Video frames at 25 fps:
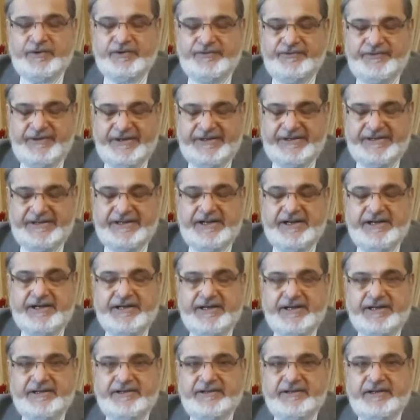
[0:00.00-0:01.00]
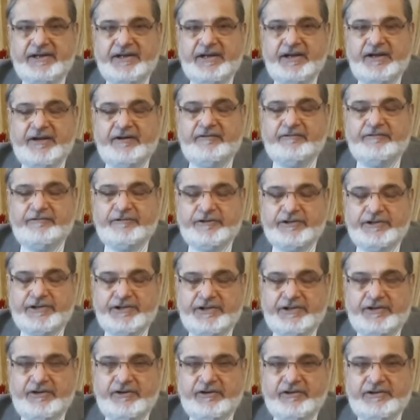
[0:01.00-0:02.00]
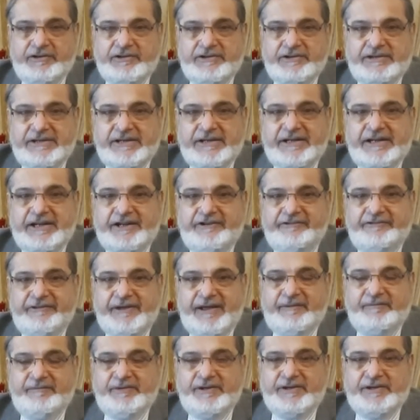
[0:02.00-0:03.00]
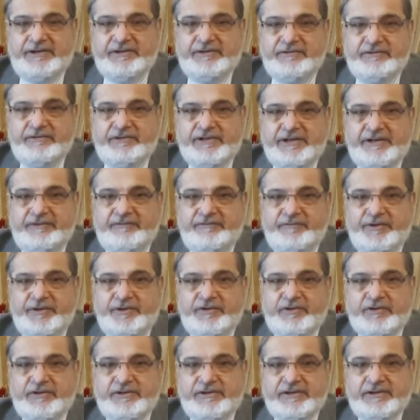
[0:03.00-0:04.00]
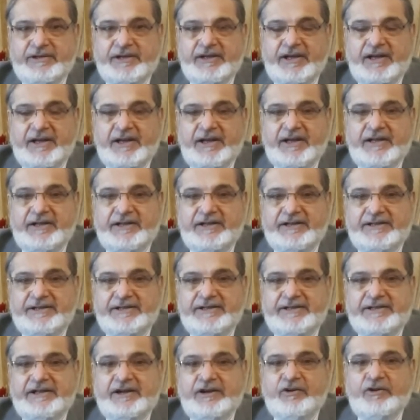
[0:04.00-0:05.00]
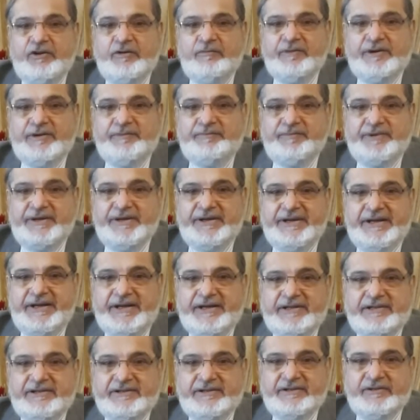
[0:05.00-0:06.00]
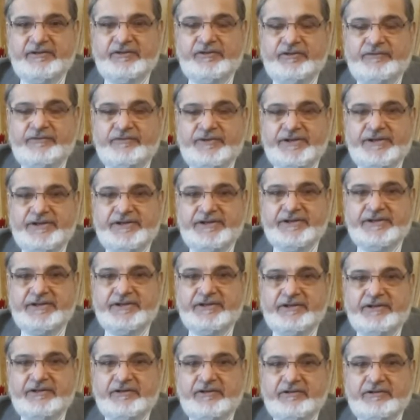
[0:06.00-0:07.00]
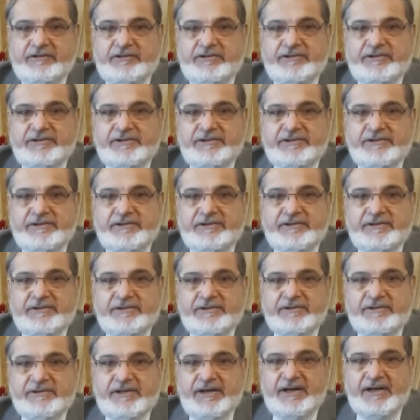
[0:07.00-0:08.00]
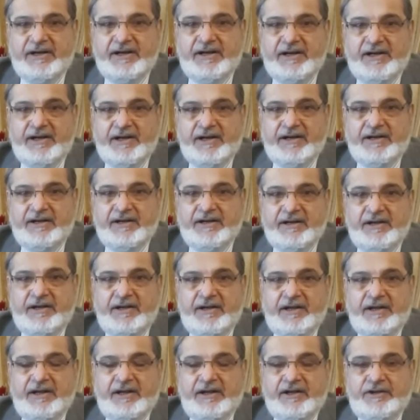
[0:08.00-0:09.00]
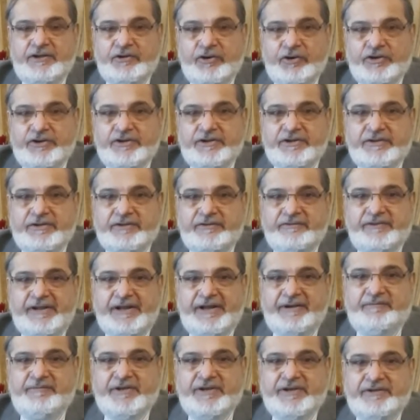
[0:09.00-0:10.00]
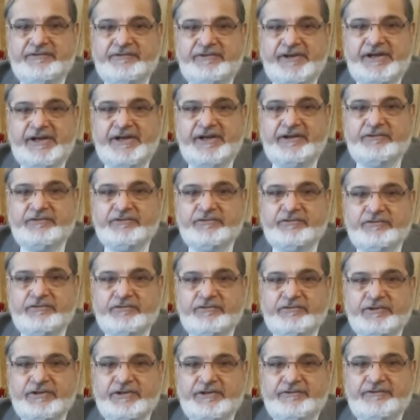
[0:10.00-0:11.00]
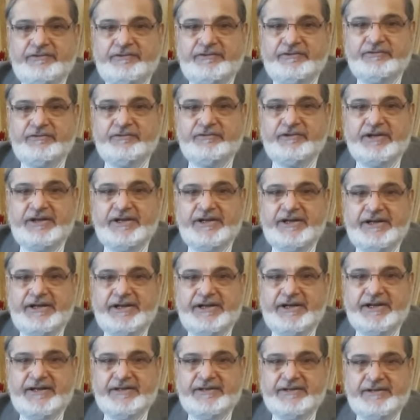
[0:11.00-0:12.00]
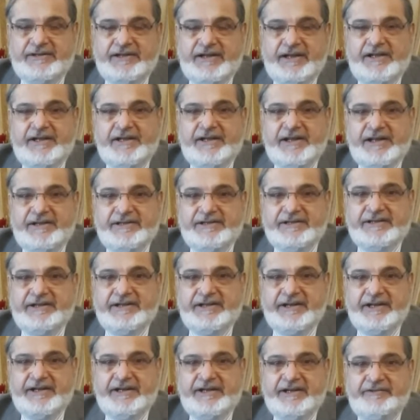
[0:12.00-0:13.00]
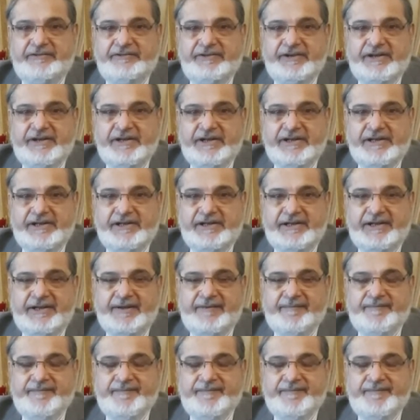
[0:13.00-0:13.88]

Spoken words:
facilities for the doctors and their families to live, because this is the common pretext on which doctors are not very much willing to go to the rural areas, and that's a great difficulty.